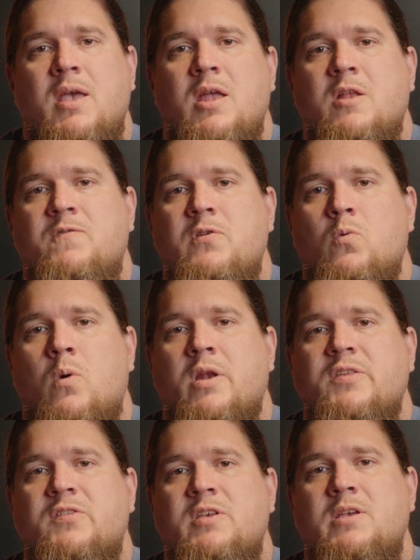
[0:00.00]
And if you want
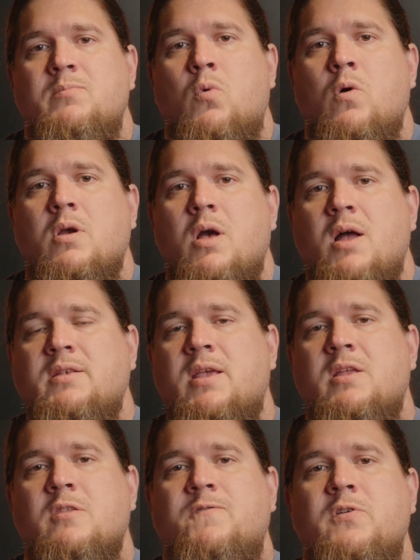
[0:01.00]
to see more
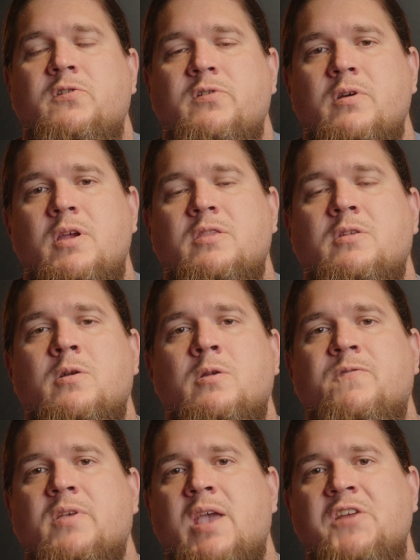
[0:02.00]
content in the future, hit the
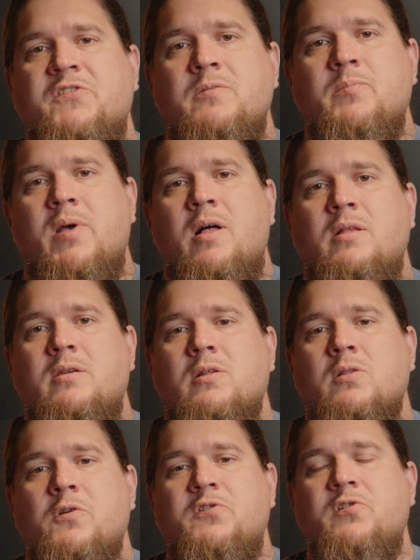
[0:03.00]
notification bell and
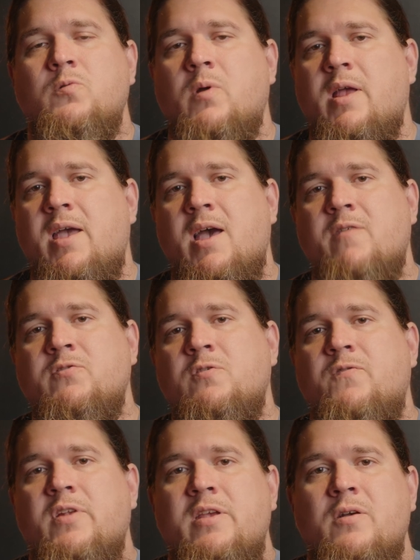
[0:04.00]
it'll alert you when I have
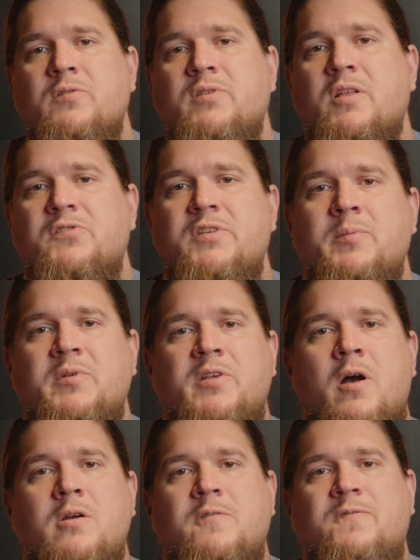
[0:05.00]
new videos on
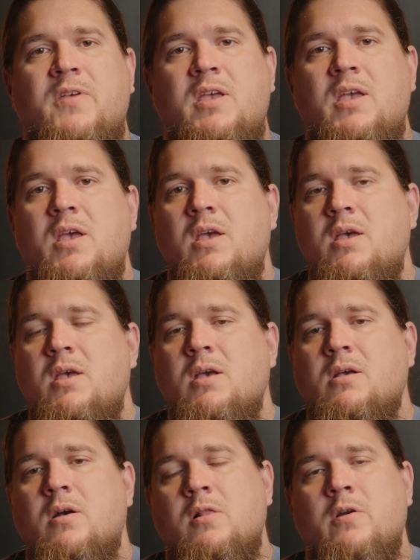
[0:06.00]
cinematography,
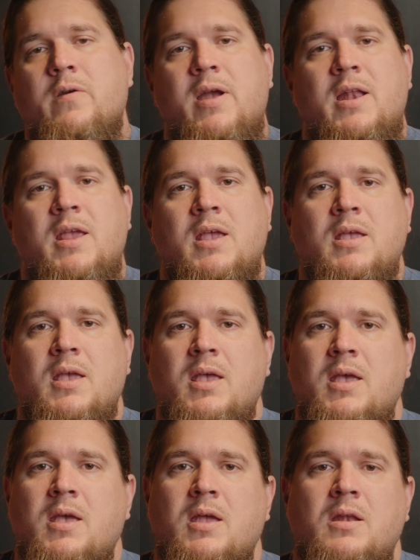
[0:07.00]
color grading,
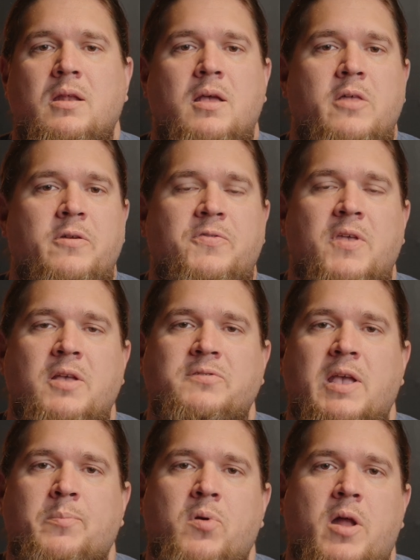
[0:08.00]
and other things
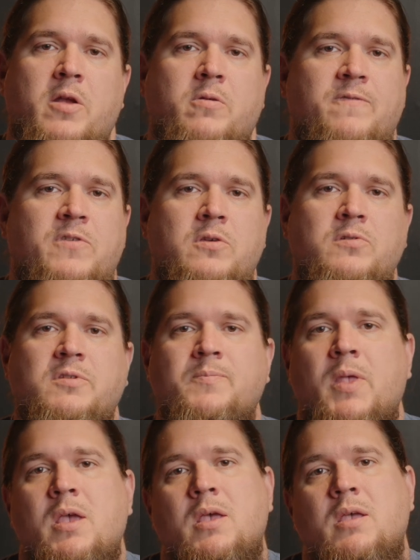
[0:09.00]
like product reviews.
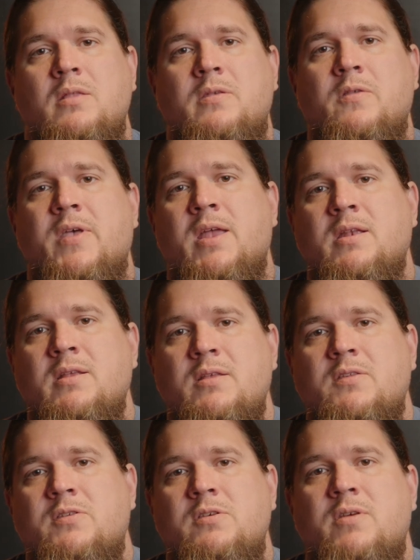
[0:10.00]
Till
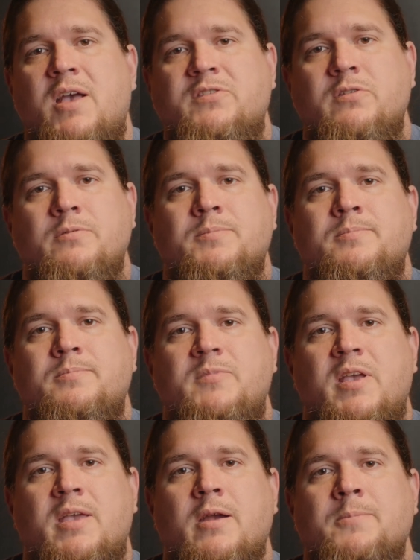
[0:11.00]
then, see you guys soon.
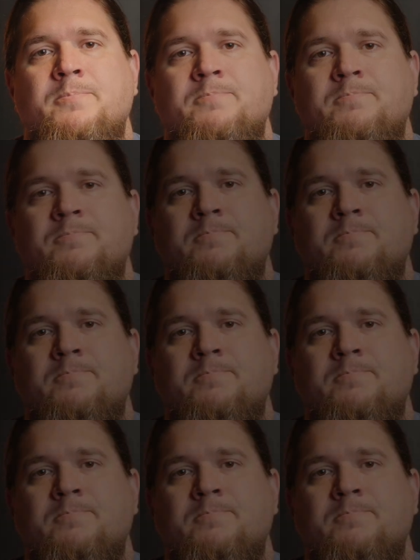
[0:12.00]
Take care.